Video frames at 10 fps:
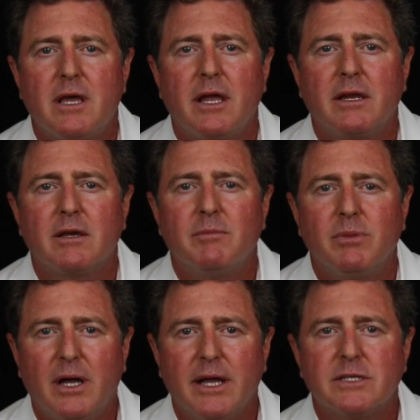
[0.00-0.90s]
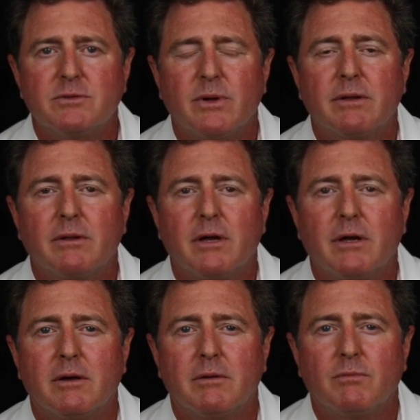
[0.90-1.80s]
and compliance
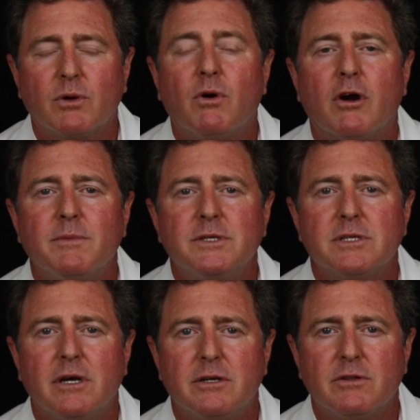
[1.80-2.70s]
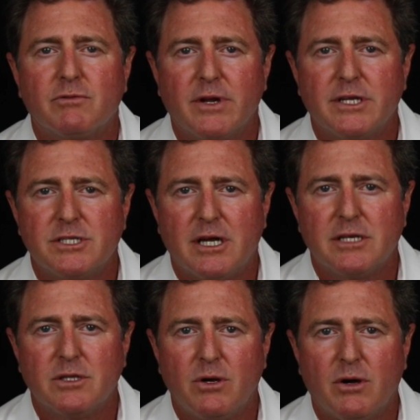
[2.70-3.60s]
requirements under the
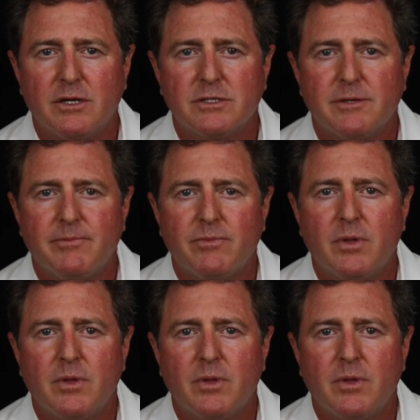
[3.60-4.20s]
franchise laws.